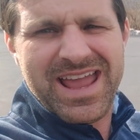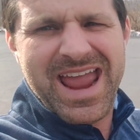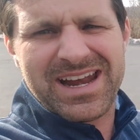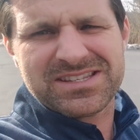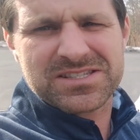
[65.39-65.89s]

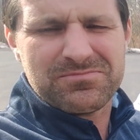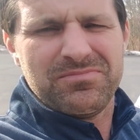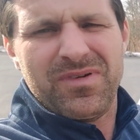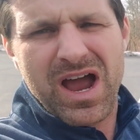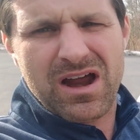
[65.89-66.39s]
And it's
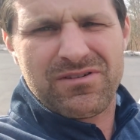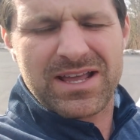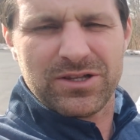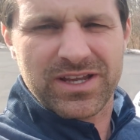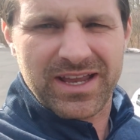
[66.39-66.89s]
all
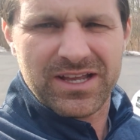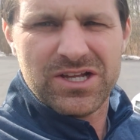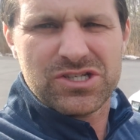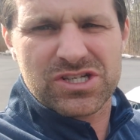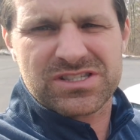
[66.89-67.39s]
right looking,
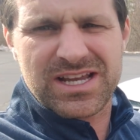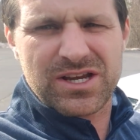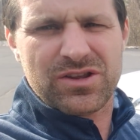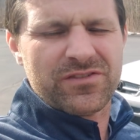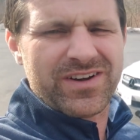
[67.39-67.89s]
just like
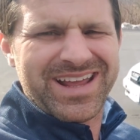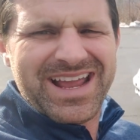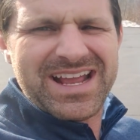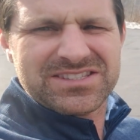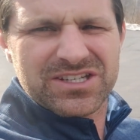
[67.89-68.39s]
your girlfriend.
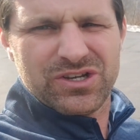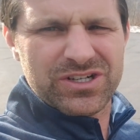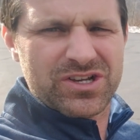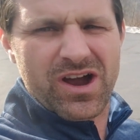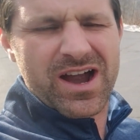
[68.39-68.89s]
It's a
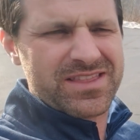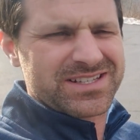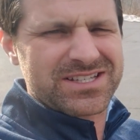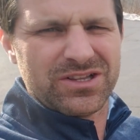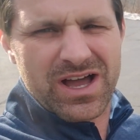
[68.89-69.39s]
good car
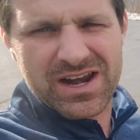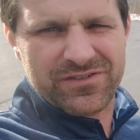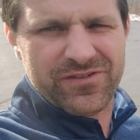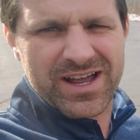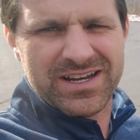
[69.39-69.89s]
that's a lot of
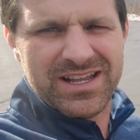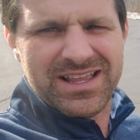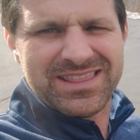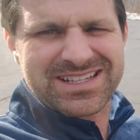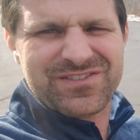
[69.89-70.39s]
fun,
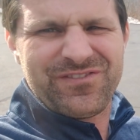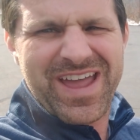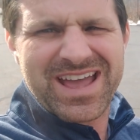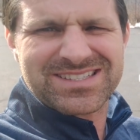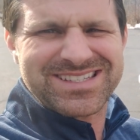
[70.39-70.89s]
that's
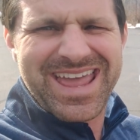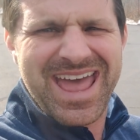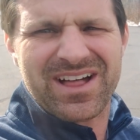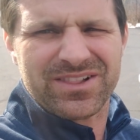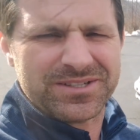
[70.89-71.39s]
fast as
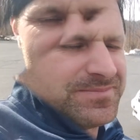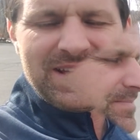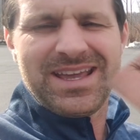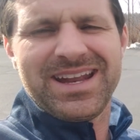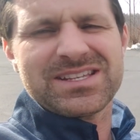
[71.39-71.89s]
hell.
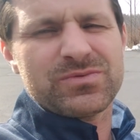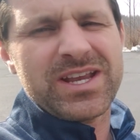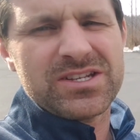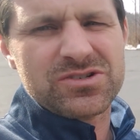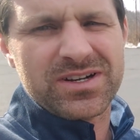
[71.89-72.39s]
It has a
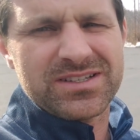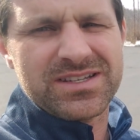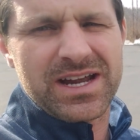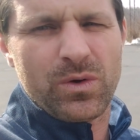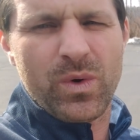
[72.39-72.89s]
reconstructed
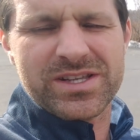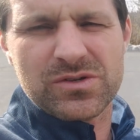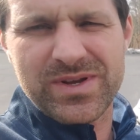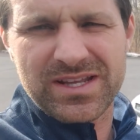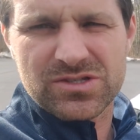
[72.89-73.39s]
title. What is
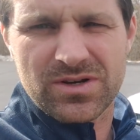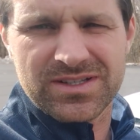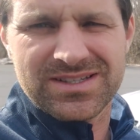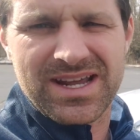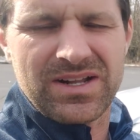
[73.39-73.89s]
a
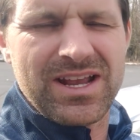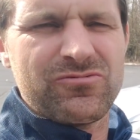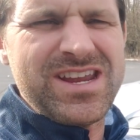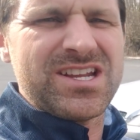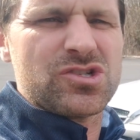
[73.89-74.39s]
reconstructed title? A
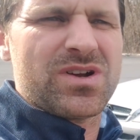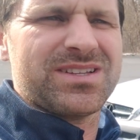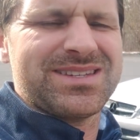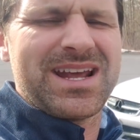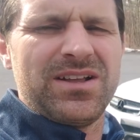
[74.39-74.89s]

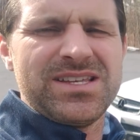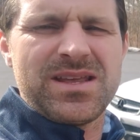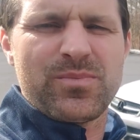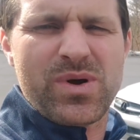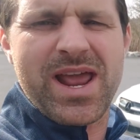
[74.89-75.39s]
reconstructed title is
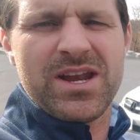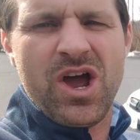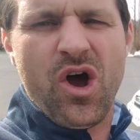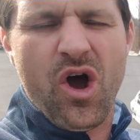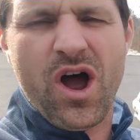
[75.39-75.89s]
a brand
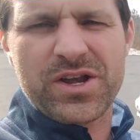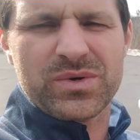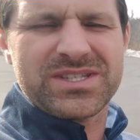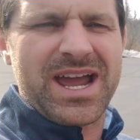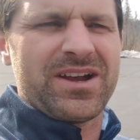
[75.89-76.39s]
on
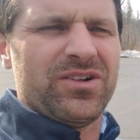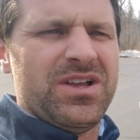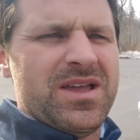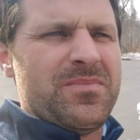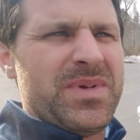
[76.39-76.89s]
your title,
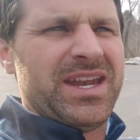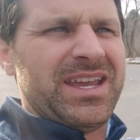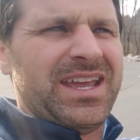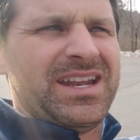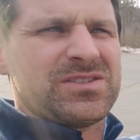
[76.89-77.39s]

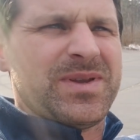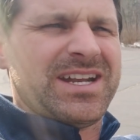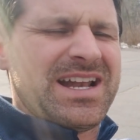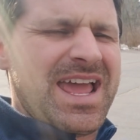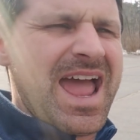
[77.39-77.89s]
meaning it has been
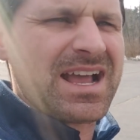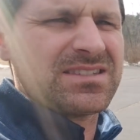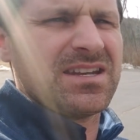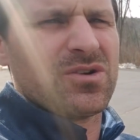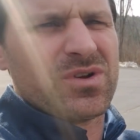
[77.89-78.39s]
in an
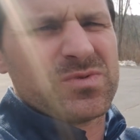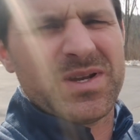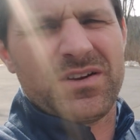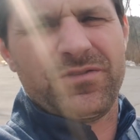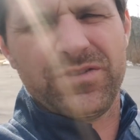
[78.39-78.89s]
accident or has been
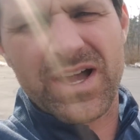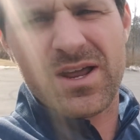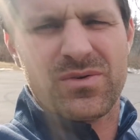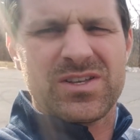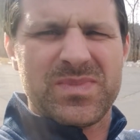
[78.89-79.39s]
in a
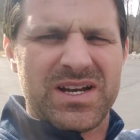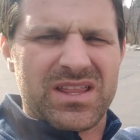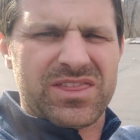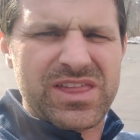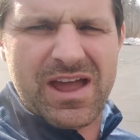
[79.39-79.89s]
flood or it has been in a
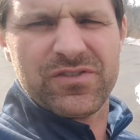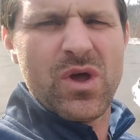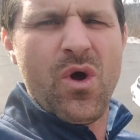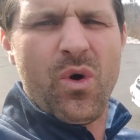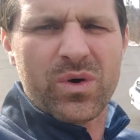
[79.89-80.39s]
theft
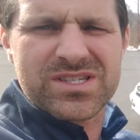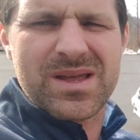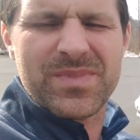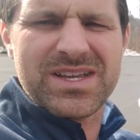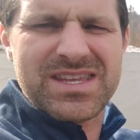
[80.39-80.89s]
or
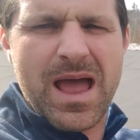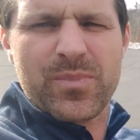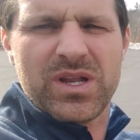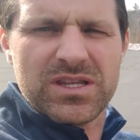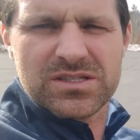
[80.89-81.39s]
something has
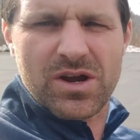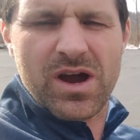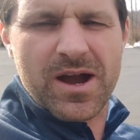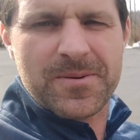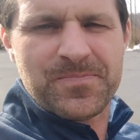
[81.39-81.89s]
happened to this
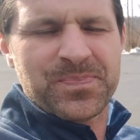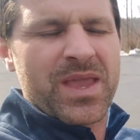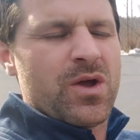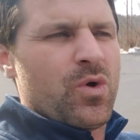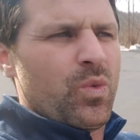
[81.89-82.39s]
car
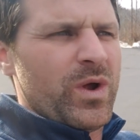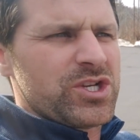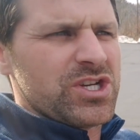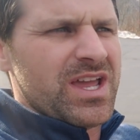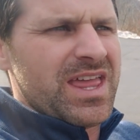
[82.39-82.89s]
which